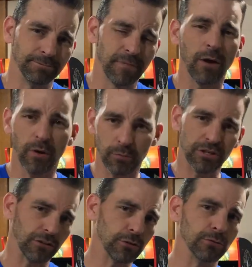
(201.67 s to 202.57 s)
That way when
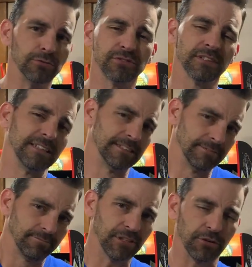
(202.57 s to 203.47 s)
you lose,
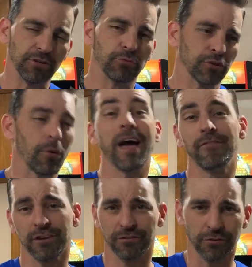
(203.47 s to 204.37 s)
you really don't have
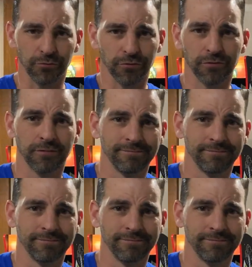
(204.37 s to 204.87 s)
any excuses.